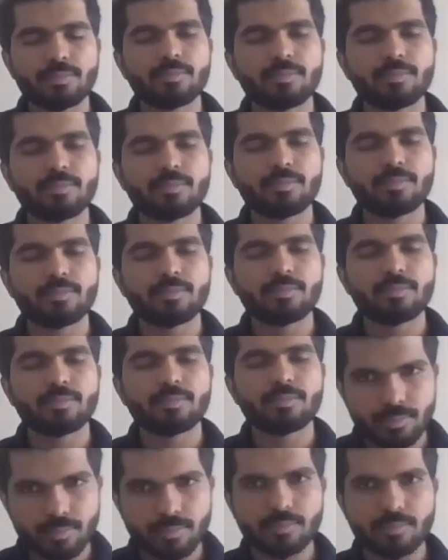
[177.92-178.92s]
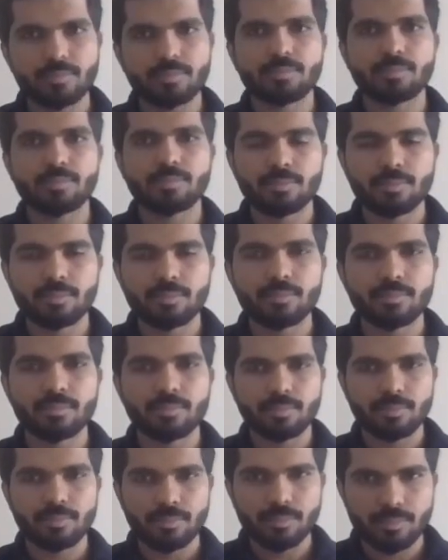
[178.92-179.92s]

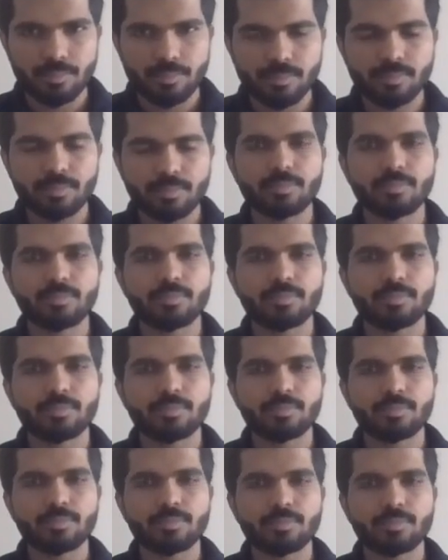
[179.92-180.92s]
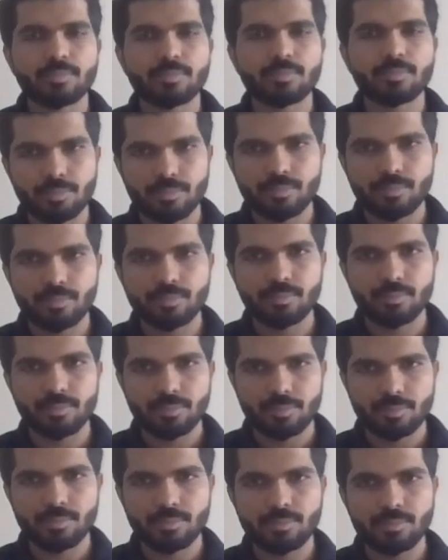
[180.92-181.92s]

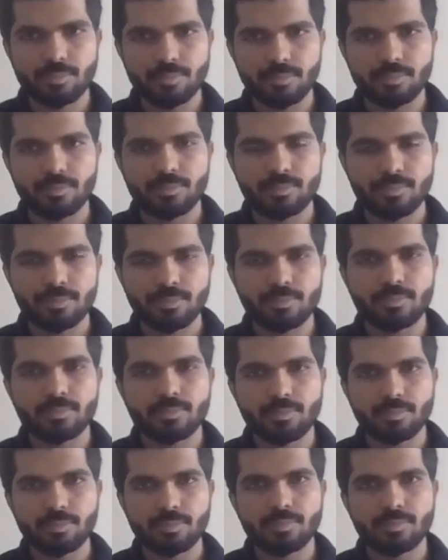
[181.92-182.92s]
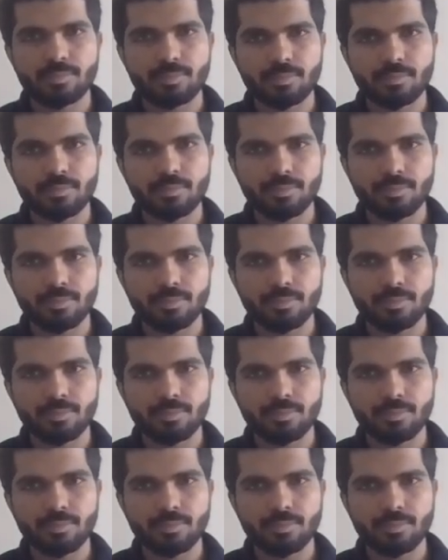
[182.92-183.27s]
The person shown says nothing.